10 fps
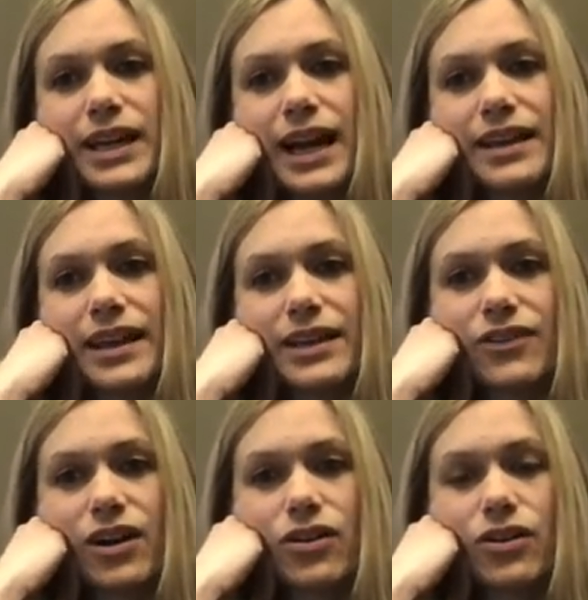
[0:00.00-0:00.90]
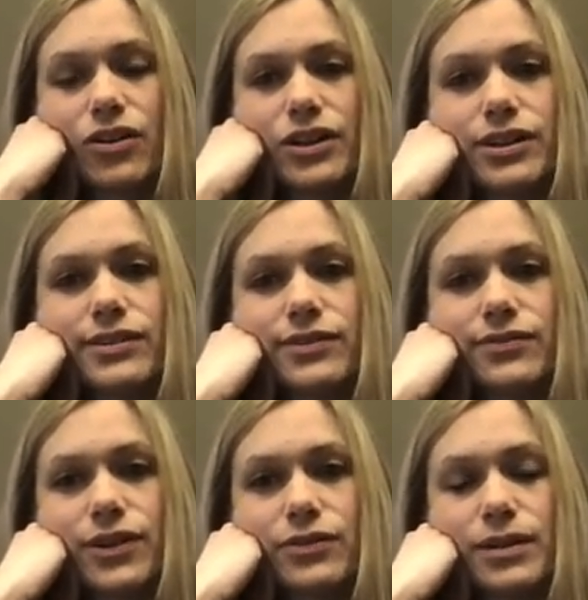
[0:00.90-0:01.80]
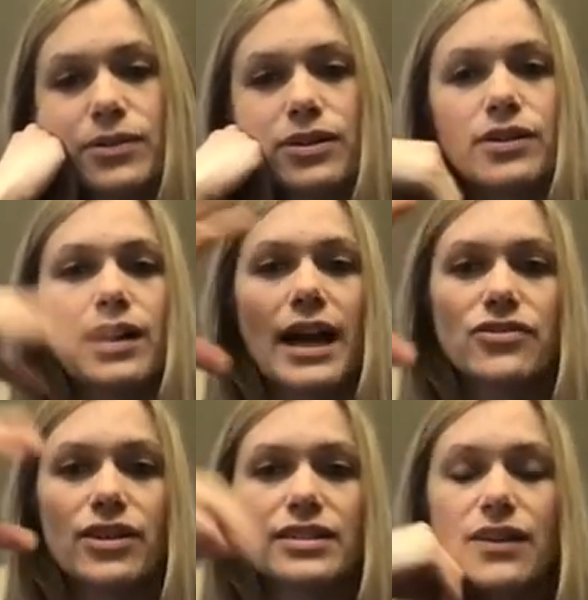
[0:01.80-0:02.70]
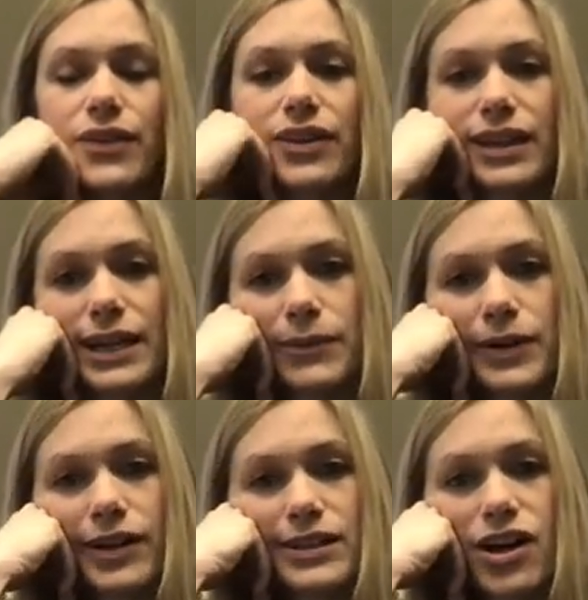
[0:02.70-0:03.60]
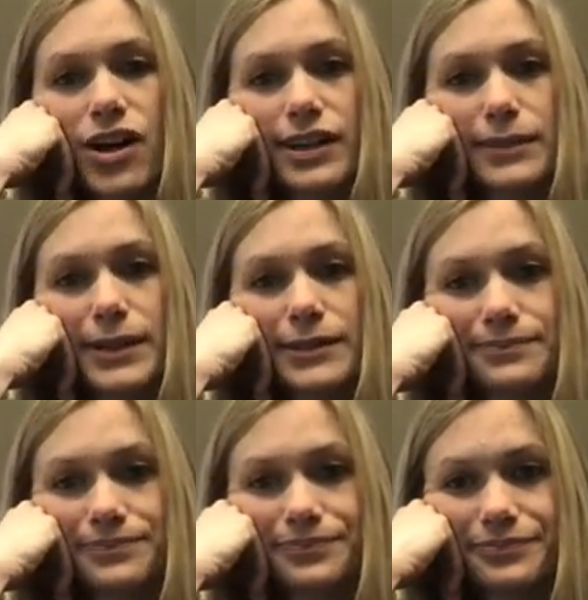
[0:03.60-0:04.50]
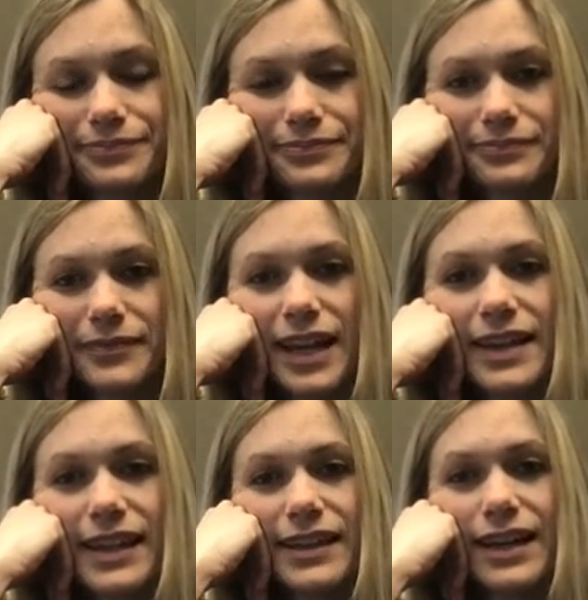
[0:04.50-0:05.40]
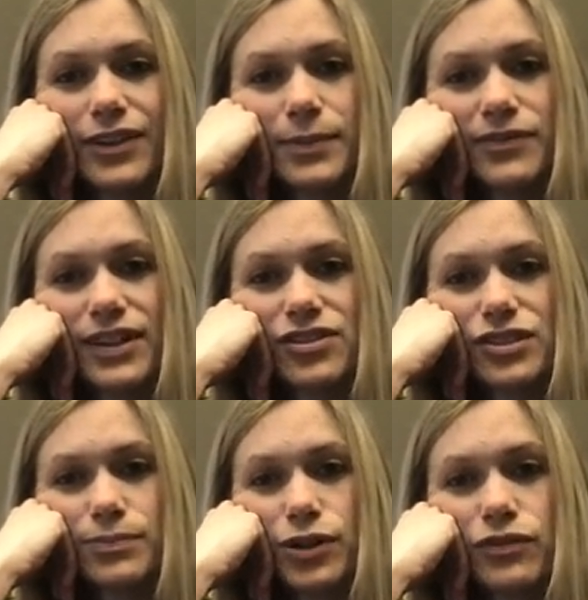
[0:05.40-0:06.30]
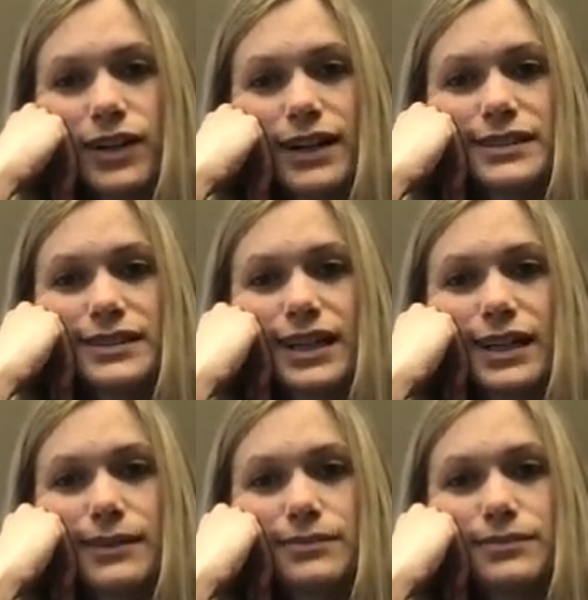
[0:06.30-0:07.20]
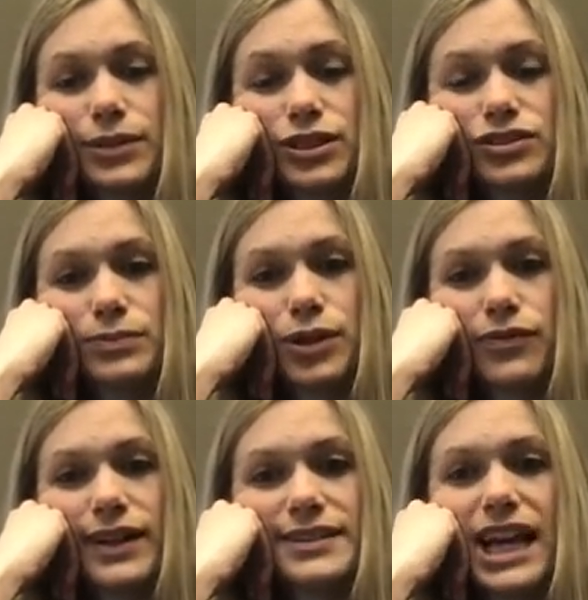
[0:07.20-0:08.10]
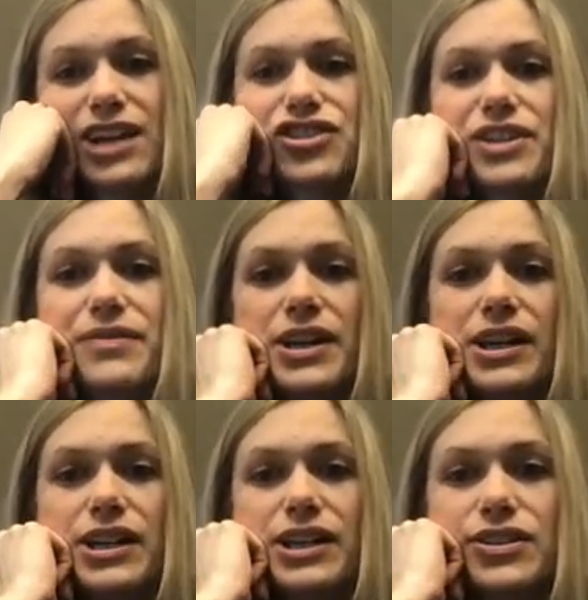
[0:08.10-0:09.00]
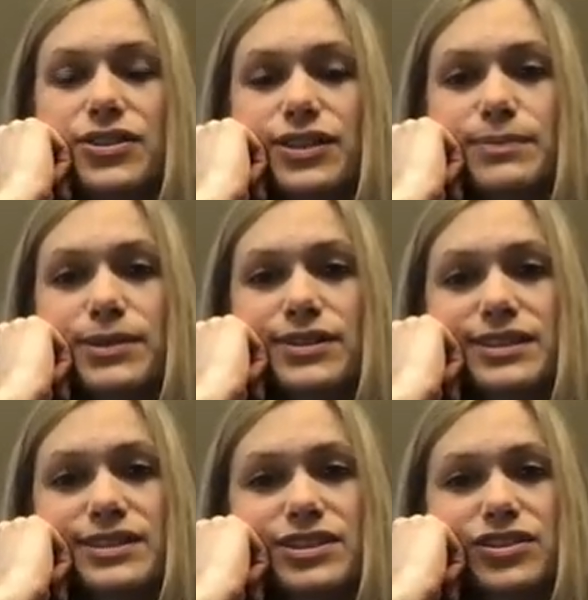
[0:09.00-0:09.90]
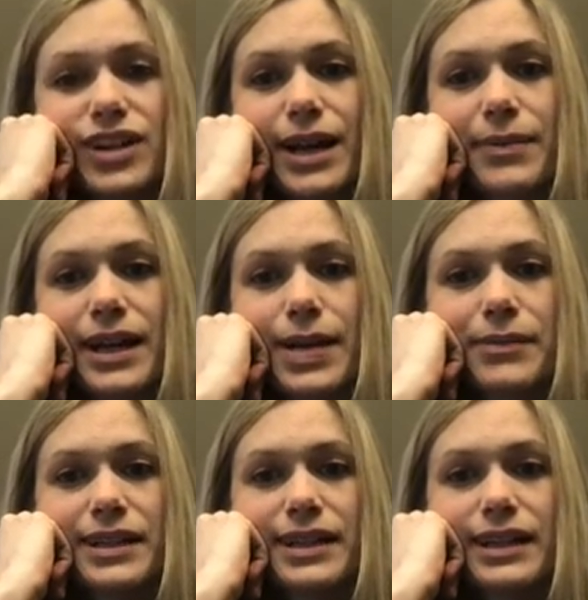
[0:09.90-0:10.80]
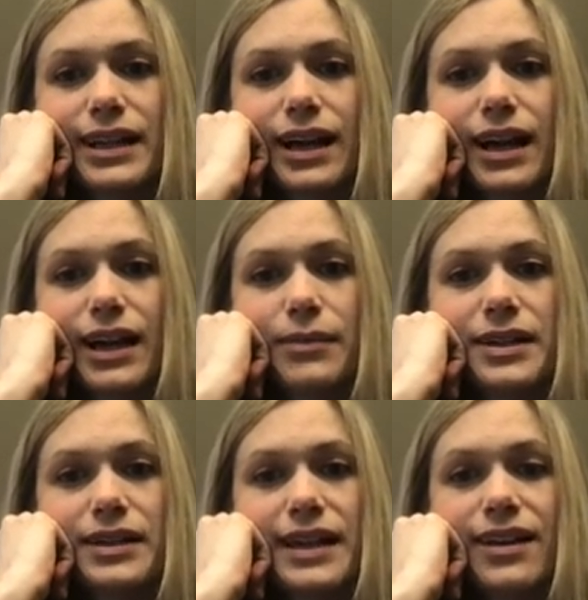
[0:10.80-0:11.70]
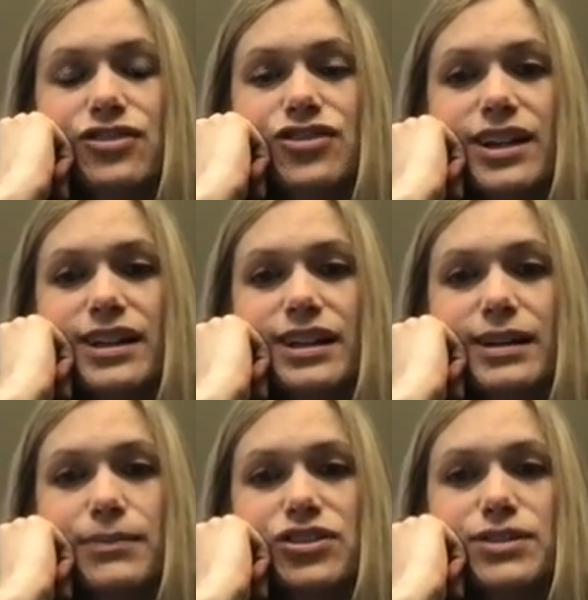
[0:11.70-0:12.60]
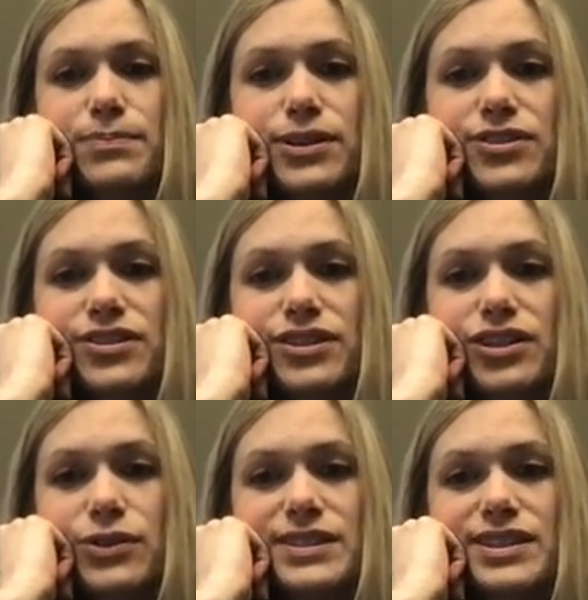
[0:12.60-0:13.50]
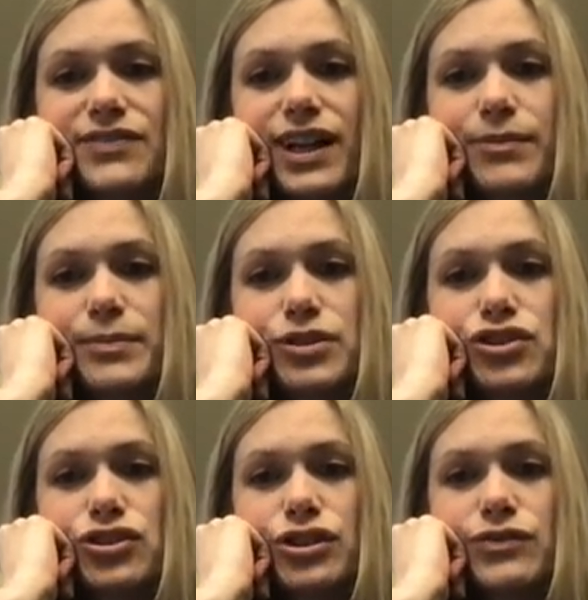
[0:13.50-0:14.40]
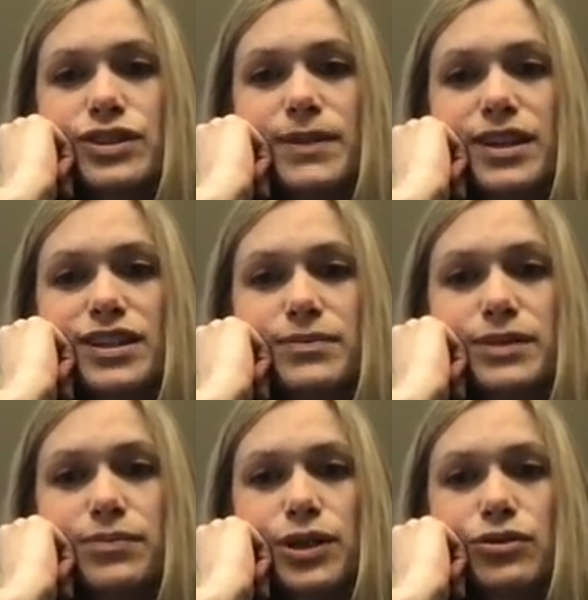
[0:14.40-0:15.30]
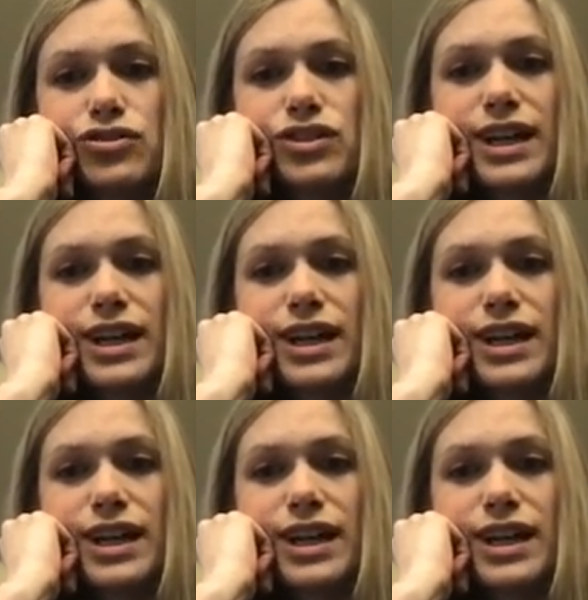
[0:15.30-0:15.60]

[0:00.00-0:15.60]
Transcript: And then they've got all their phone number, address, everything like we were already talking about. And then they have their professional profiles, personal profile section. So this person is describing, I'm an energetic, ambitious person who has developed a mature and responsible approach to